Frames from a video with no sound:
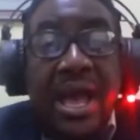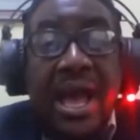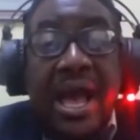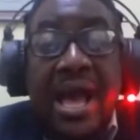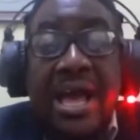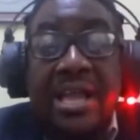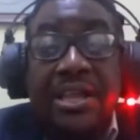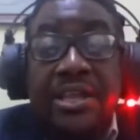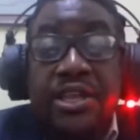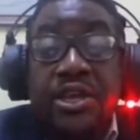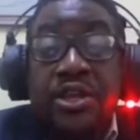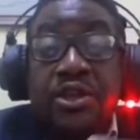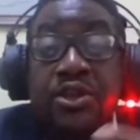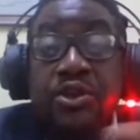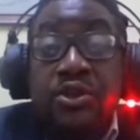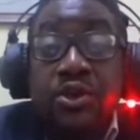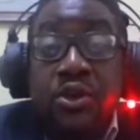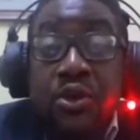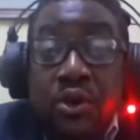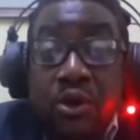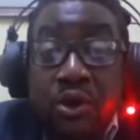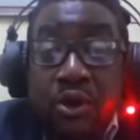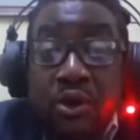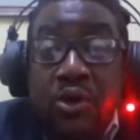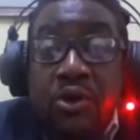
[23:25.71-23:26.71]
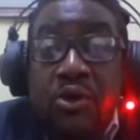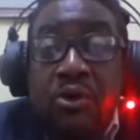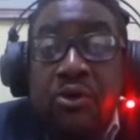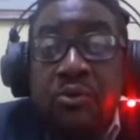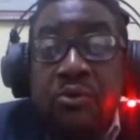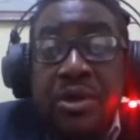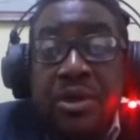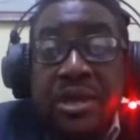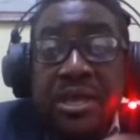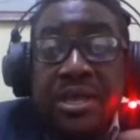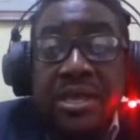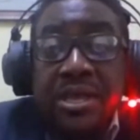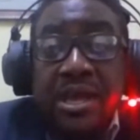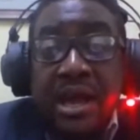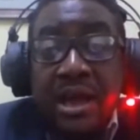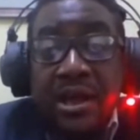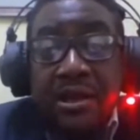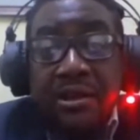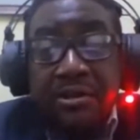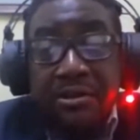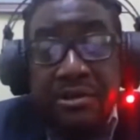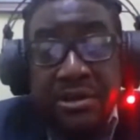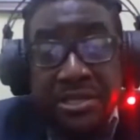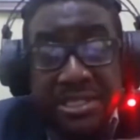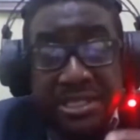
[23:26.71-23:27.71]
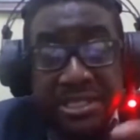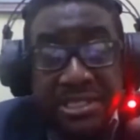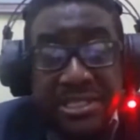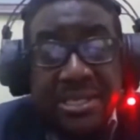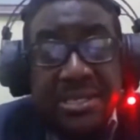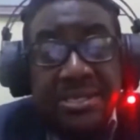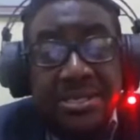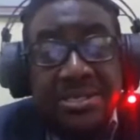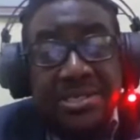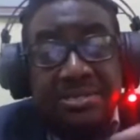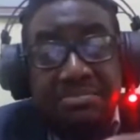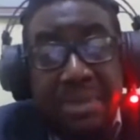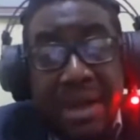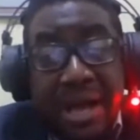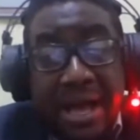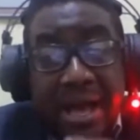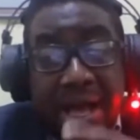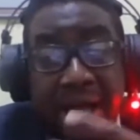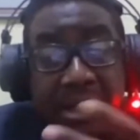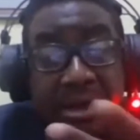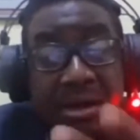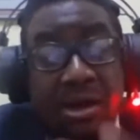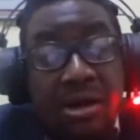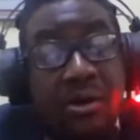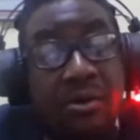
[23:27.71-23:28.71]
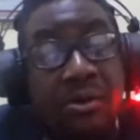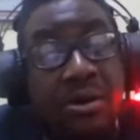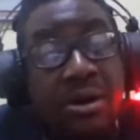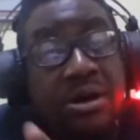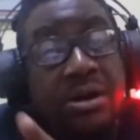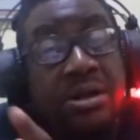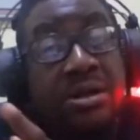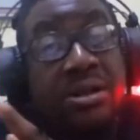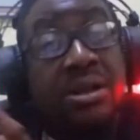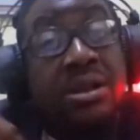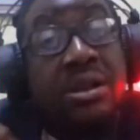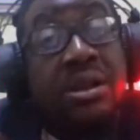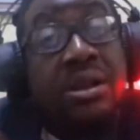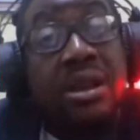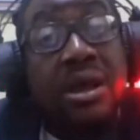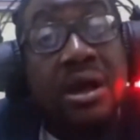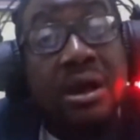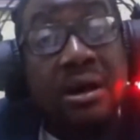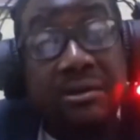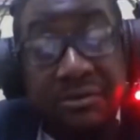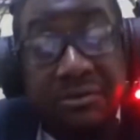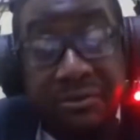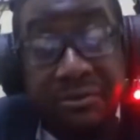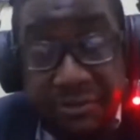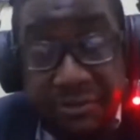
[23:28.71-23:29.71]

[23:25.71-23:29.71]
and you know we are Christians by our love.